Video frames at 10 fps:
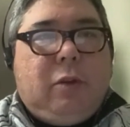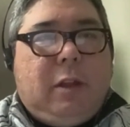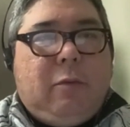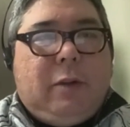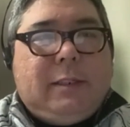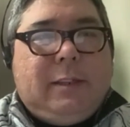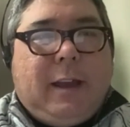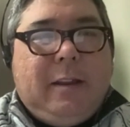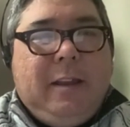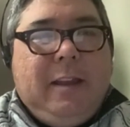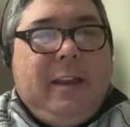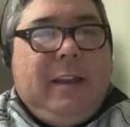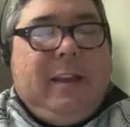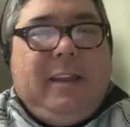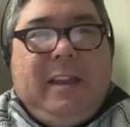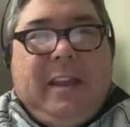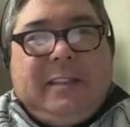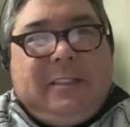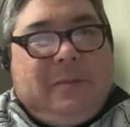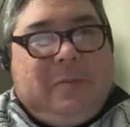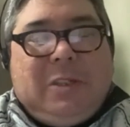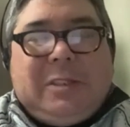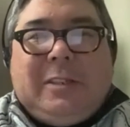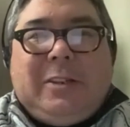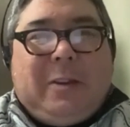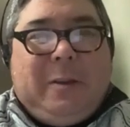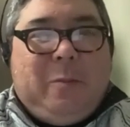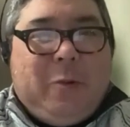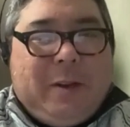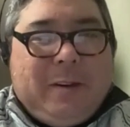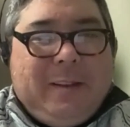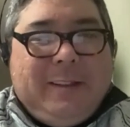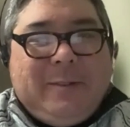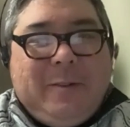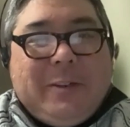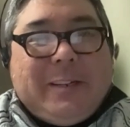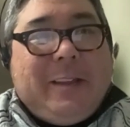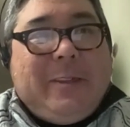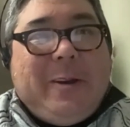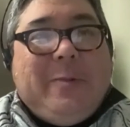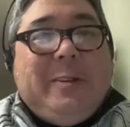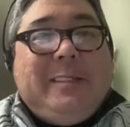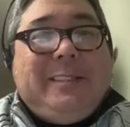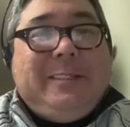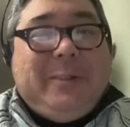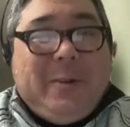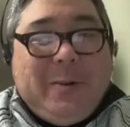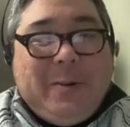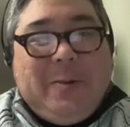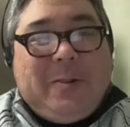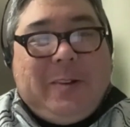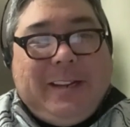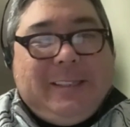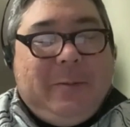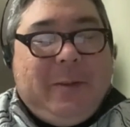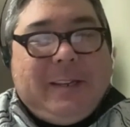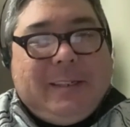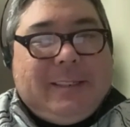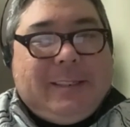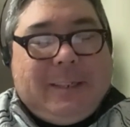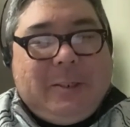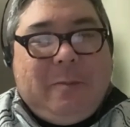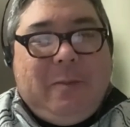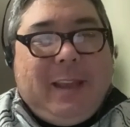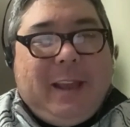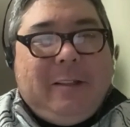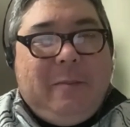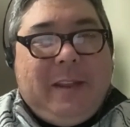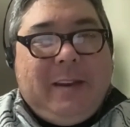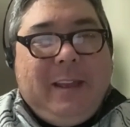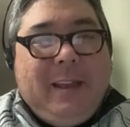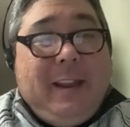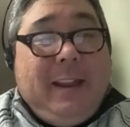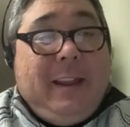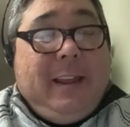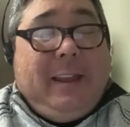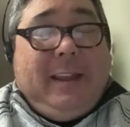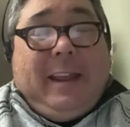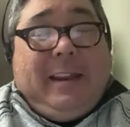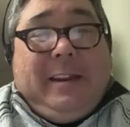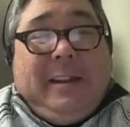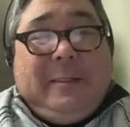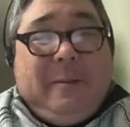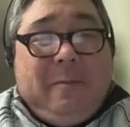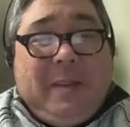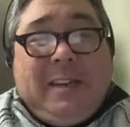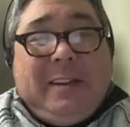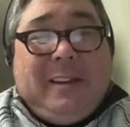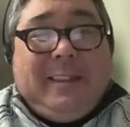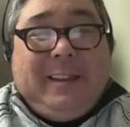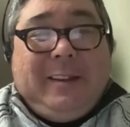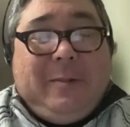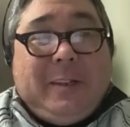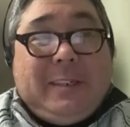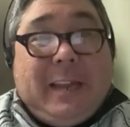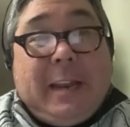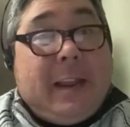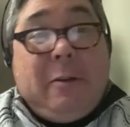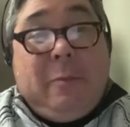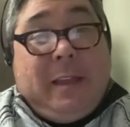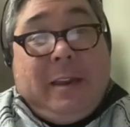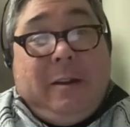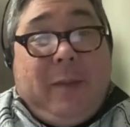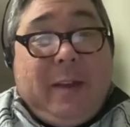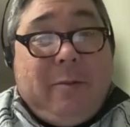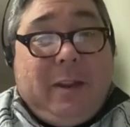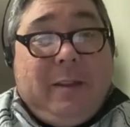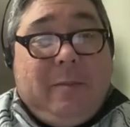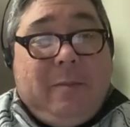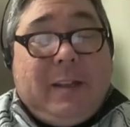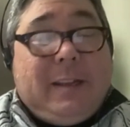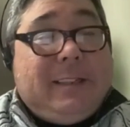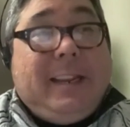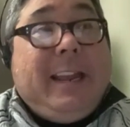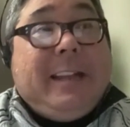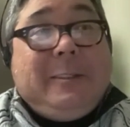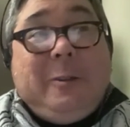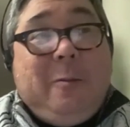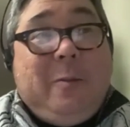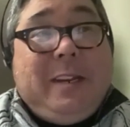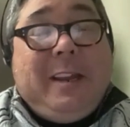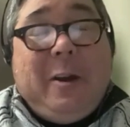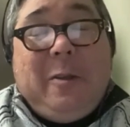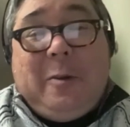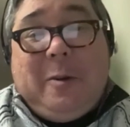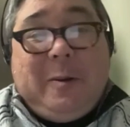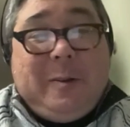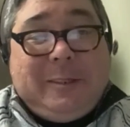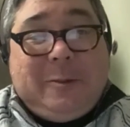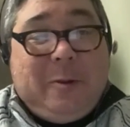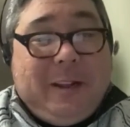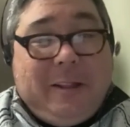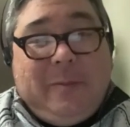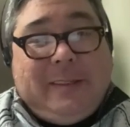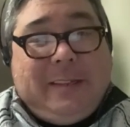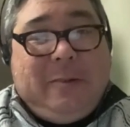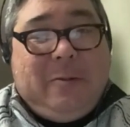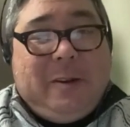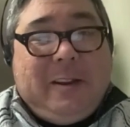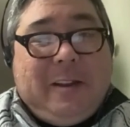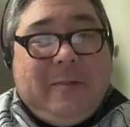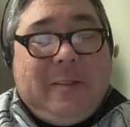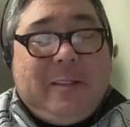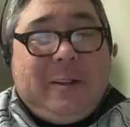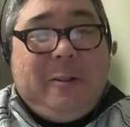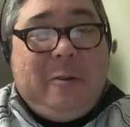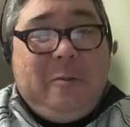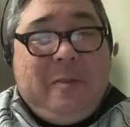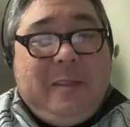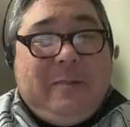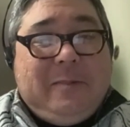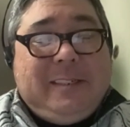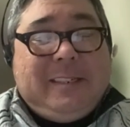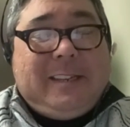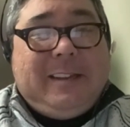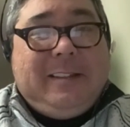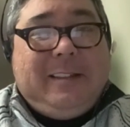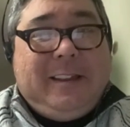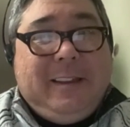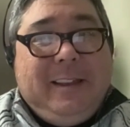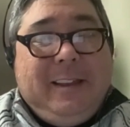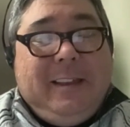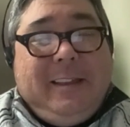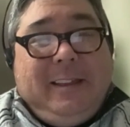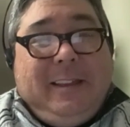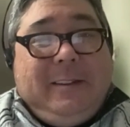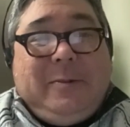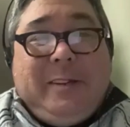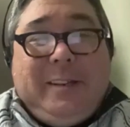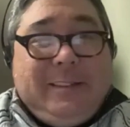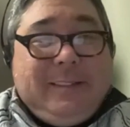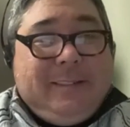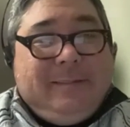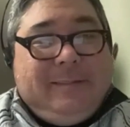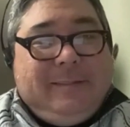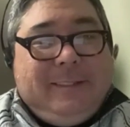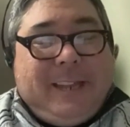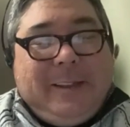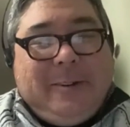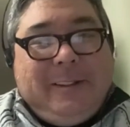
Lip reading: real and what's not. It's just a talking point in this movie, which I thought was so crazy because it's such a big element and it ends up meaning nothing. Which and I don't mean that in a bad way, but because he had so many other story elements that he wanted to cover that the clone thing was just kind of like, it is what it is. Take it or